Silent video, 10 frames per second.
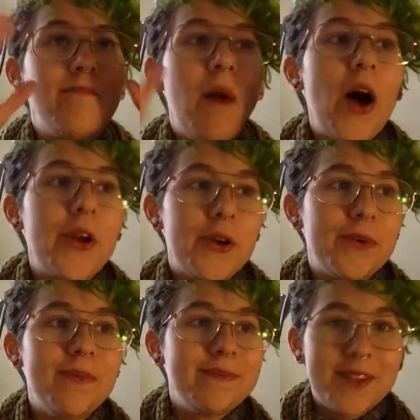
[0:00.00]

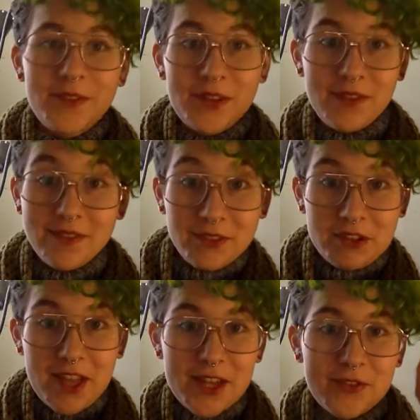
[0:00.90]
motto, their little
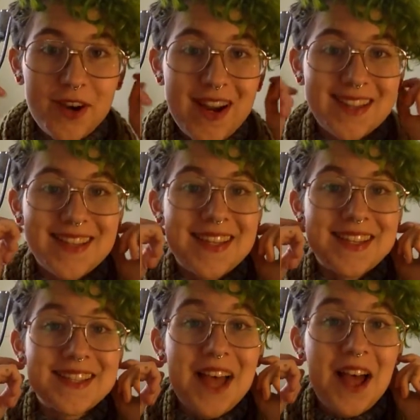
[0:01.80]
catchphrase
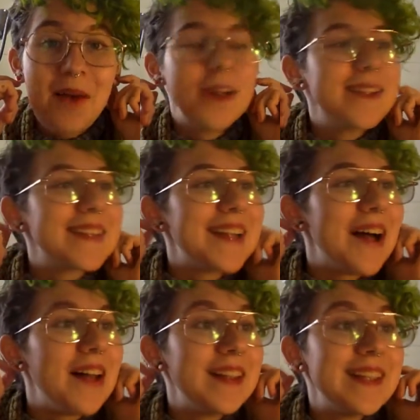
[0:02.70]
is, what is it?
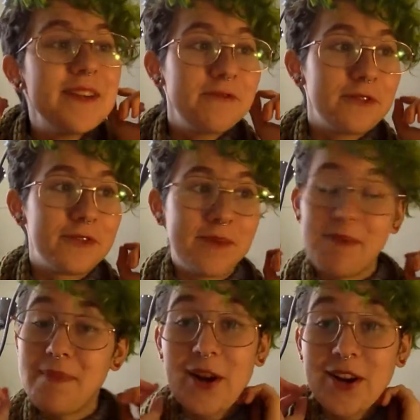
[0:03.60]
A leaf from
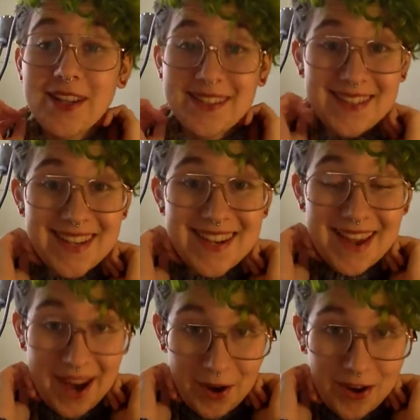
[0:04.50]
America's
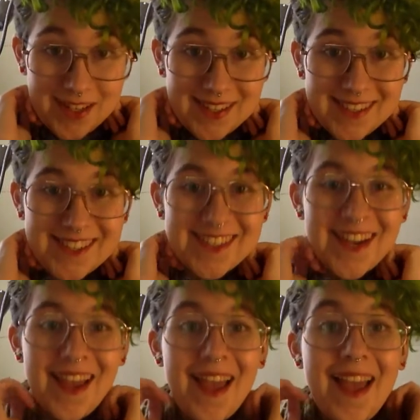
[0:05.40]
tea heritage.
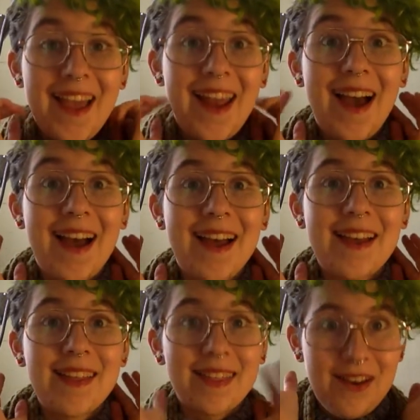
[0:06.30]

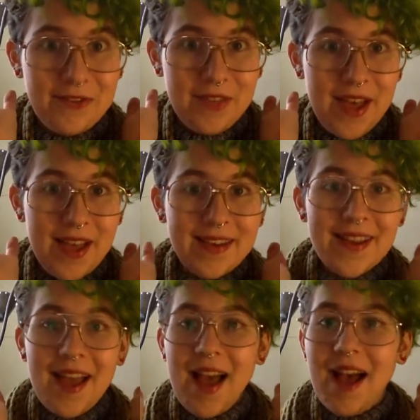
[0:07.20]
I love that.
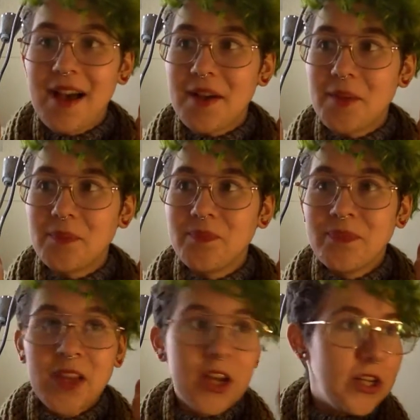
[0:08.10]
I'm
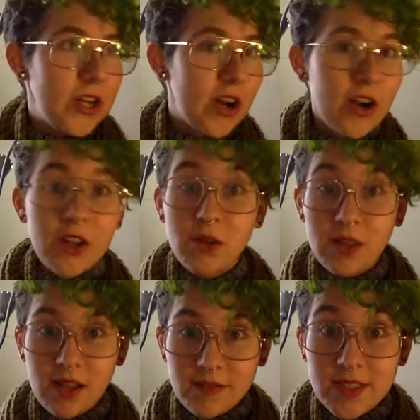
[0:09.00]
a nerd who
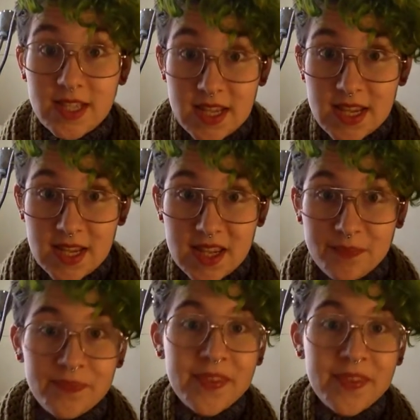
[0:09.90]
loves tea,